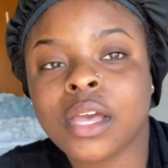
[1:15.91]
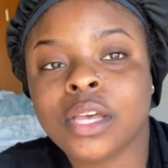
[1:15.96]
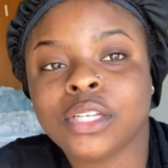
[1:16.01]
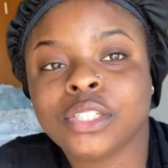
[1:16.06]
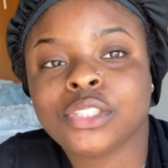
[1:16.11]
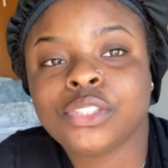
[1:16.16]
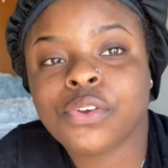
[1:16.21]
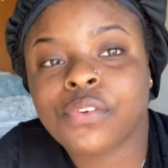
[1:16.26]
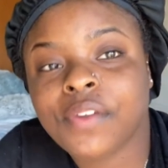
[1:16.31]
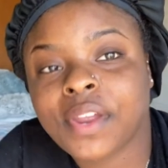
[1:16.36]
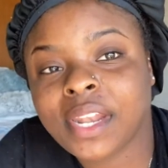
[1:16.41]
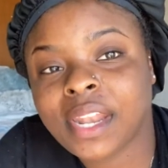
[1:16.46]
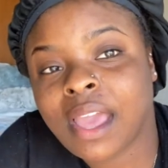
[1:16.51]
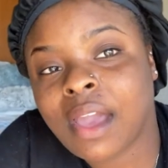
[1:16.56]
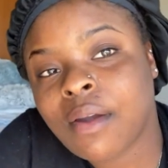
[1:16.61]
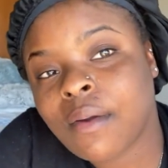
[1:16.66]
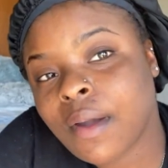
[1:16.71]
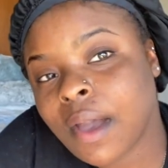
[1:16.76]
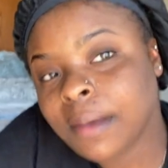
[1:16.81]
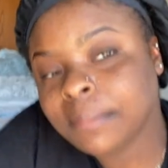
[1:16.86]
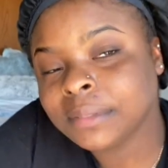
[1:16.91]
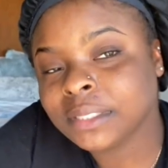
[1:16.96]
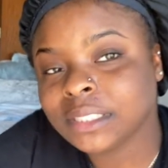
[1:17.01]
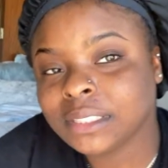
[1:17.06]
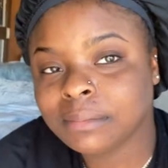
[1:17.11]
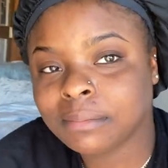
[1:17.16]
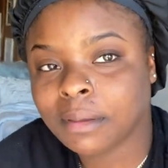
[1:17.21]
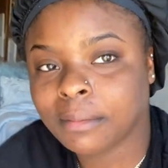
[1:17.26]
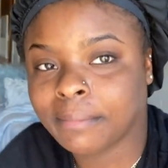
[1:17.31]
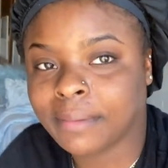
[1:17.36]
do. So right now, I'm just
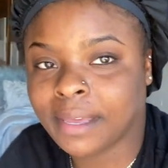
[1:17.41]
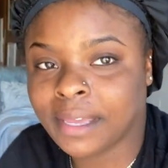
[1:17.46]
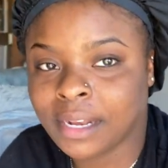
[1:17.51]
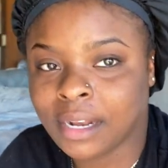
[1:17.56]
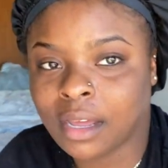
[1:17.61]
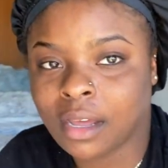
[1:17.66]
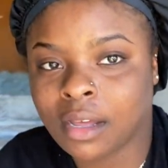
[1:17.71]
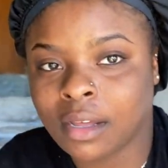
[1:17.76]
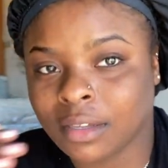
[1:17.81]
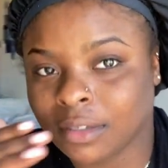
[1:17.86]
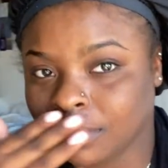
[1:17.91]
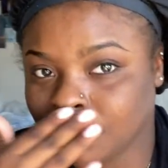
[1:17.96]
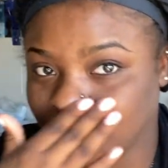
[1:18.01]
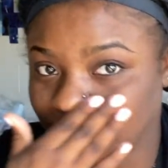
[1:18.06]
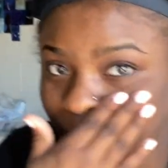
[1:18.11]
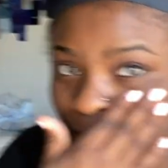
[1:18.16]
in my bed. Um, my